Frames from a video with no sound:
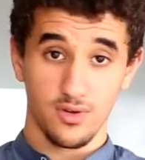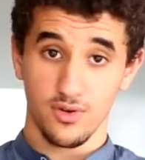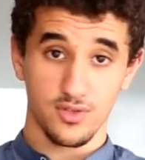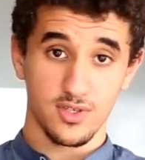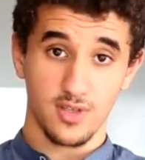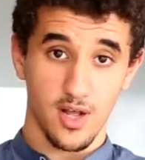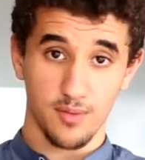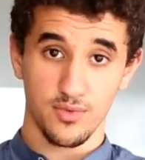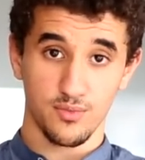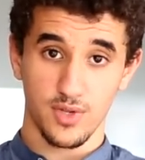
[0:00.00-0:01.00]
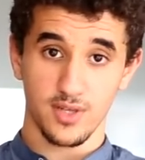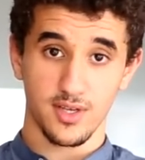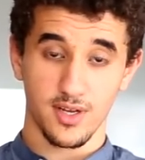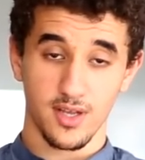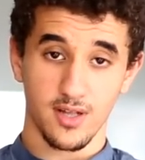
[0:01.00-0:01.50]
you know, and just help them with their
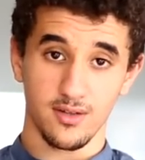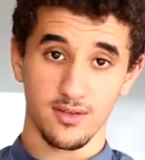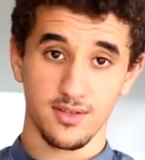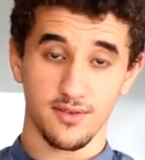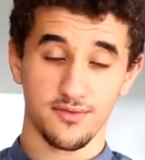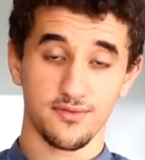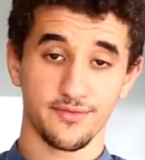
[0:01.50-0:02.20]
technical stuff.